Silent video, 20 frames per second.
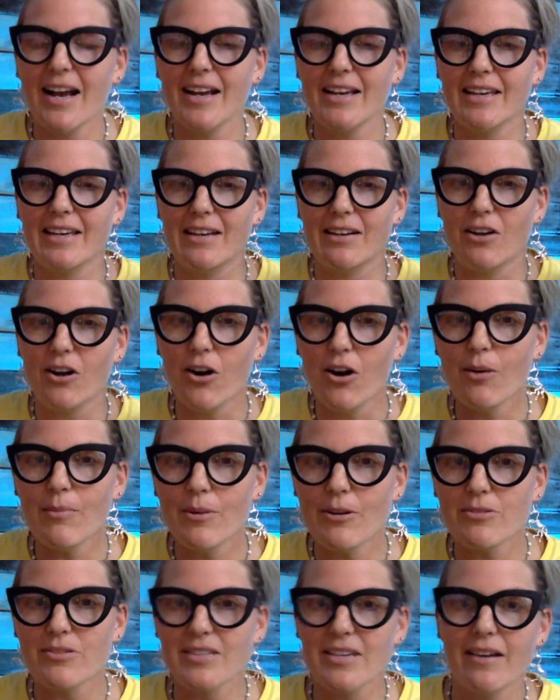I can
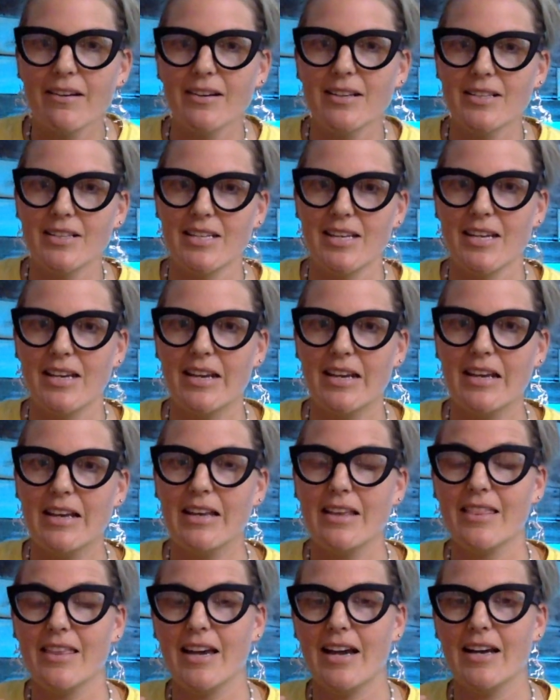almost
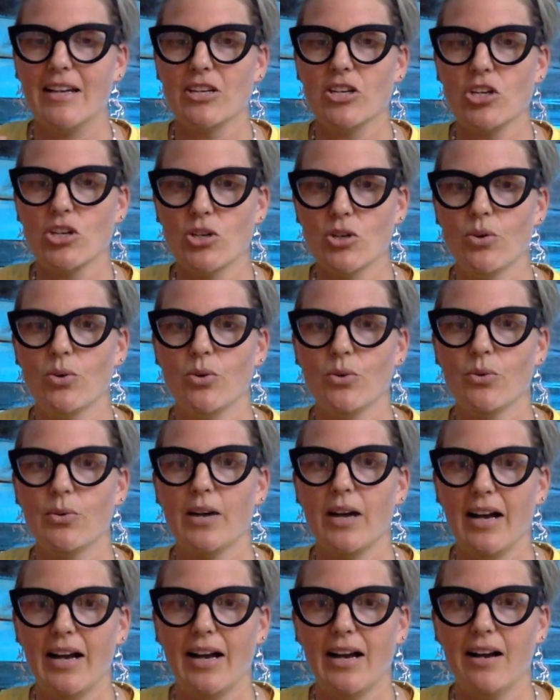guarantee that you
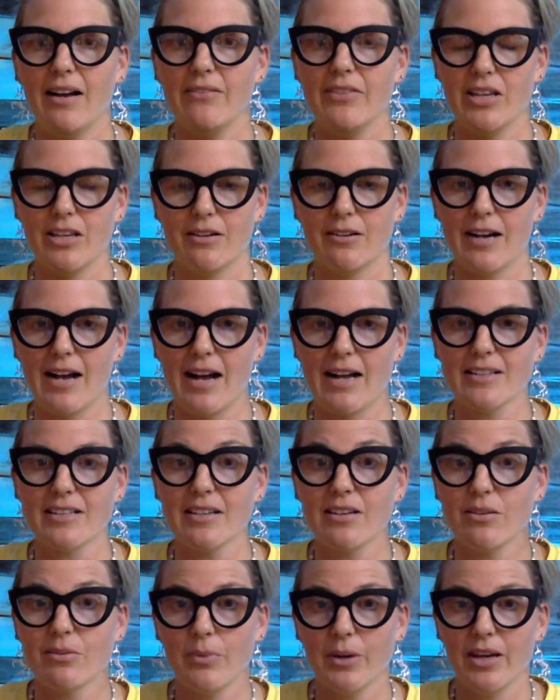have
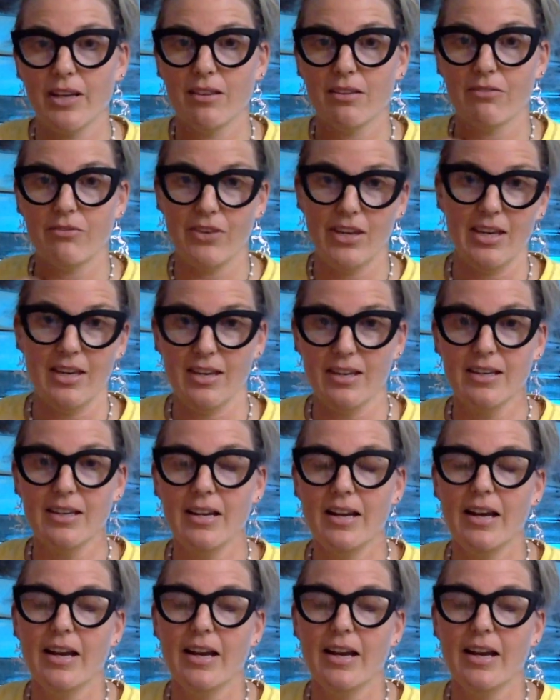interacted with V.